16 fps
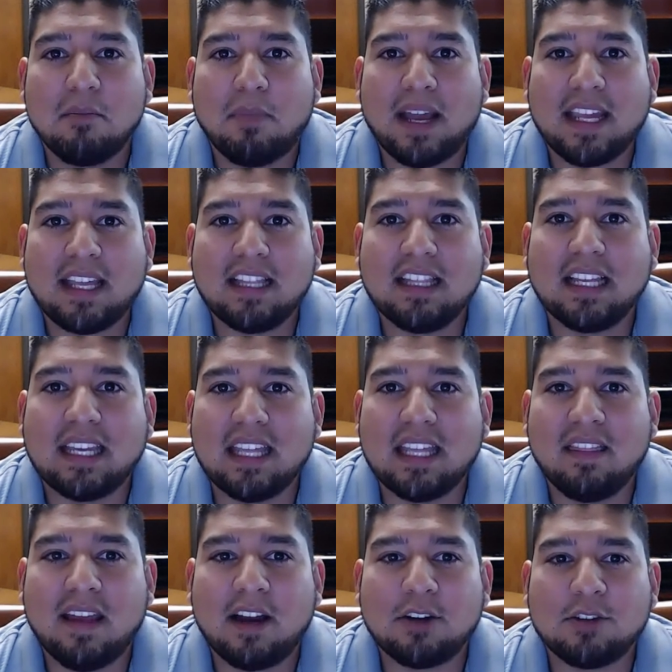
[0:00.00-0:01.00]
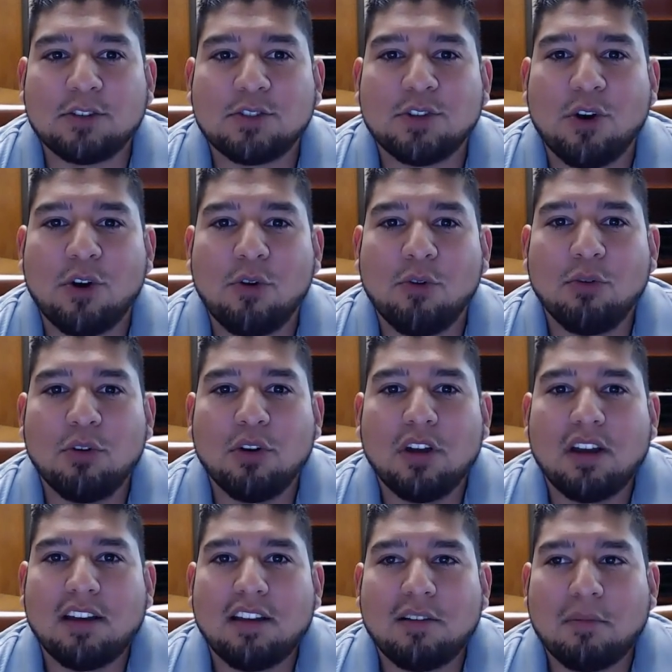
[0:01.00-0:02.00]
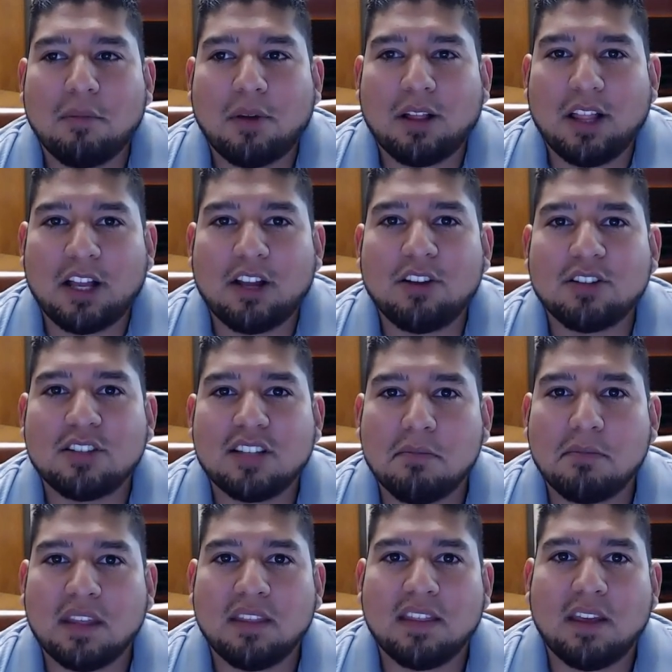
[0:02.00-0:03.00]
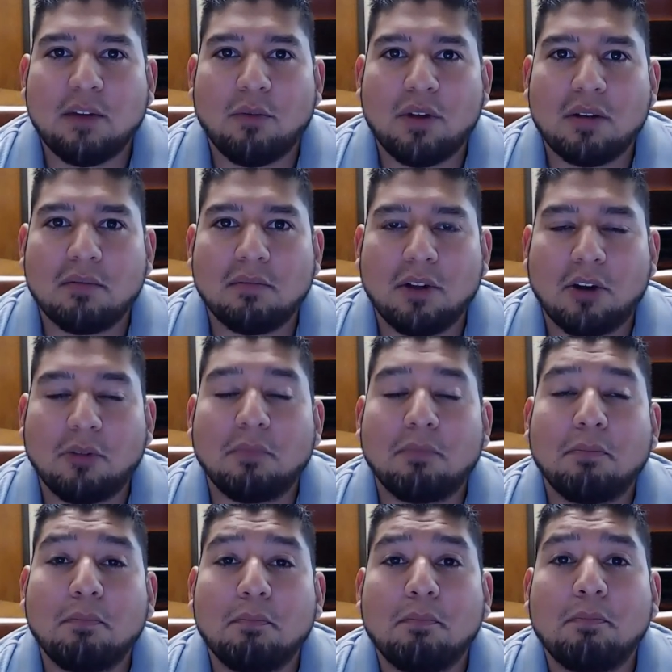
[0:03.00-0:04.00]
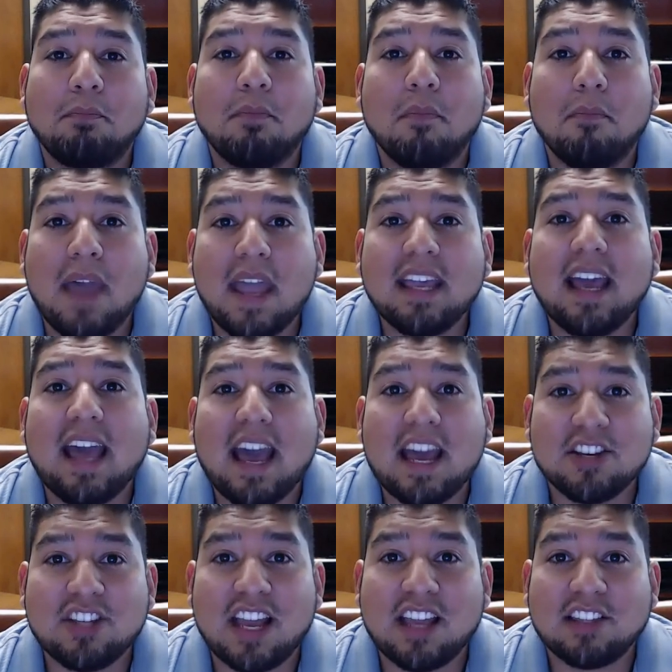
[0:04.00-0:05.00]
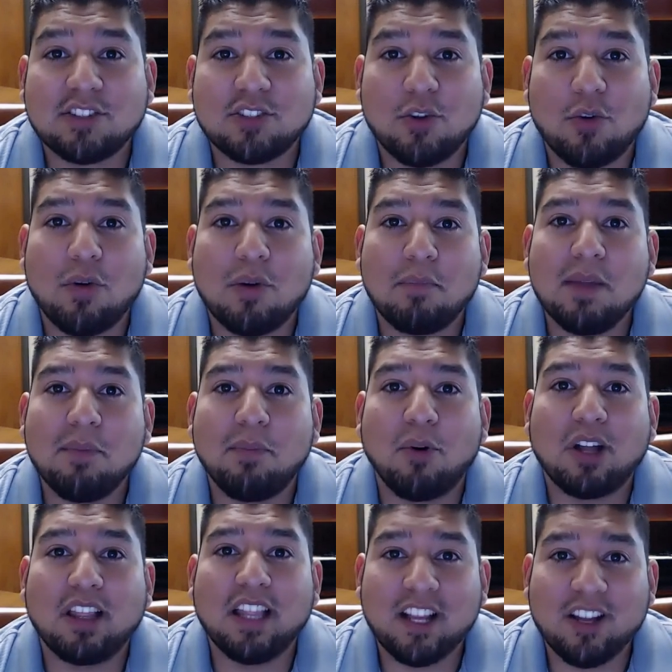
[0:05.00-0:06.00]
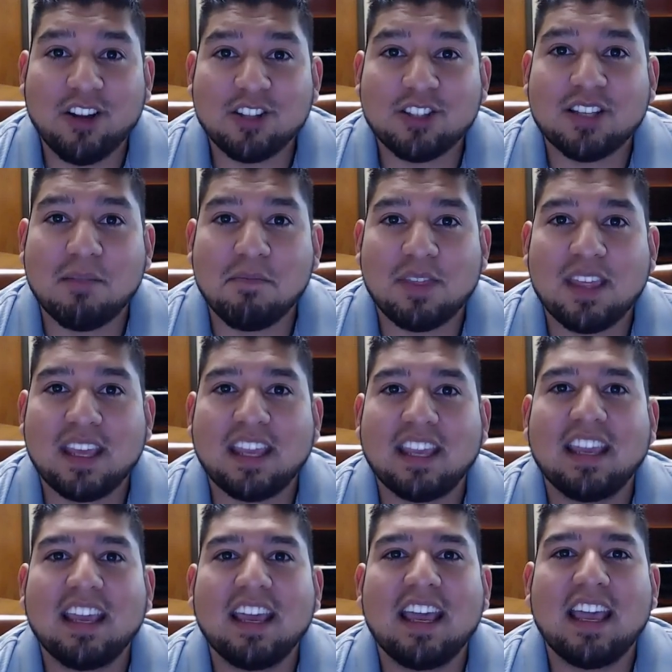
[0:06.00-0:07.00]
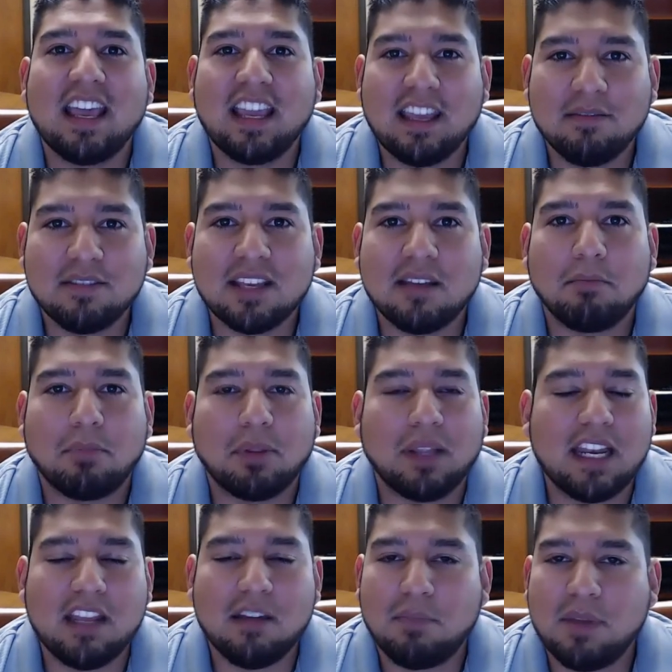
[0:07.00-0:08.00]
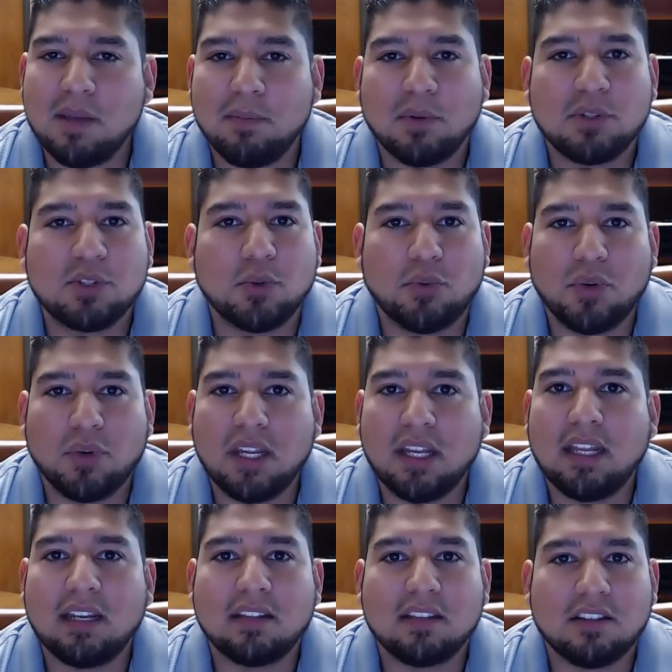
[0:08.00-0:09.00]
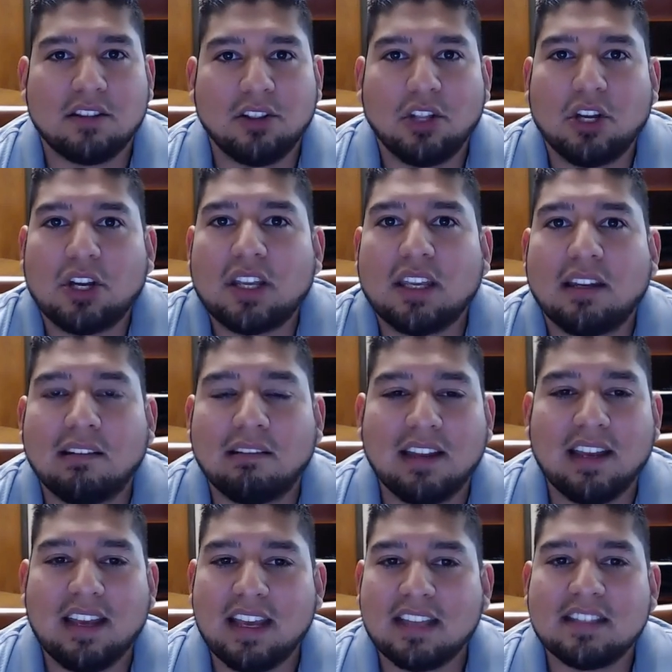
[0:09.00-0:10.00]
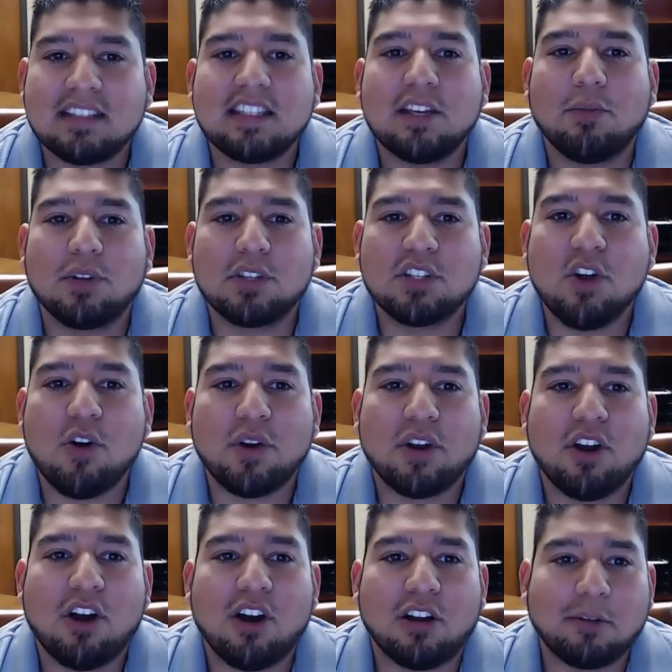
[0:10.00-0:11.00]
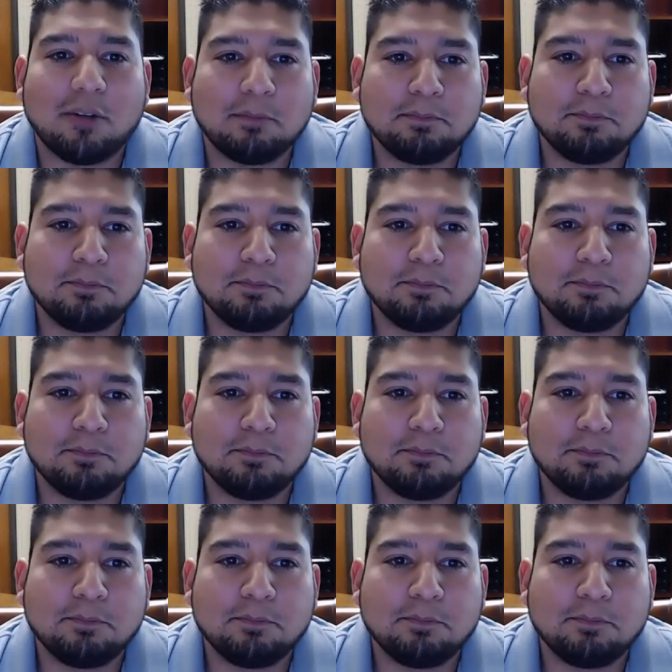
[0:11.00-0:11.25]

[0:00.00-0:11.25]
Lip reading: by clicking there. So click on something that or make a hashtag so when people click on something, it gives them plenty of people to read and look and see what's going on.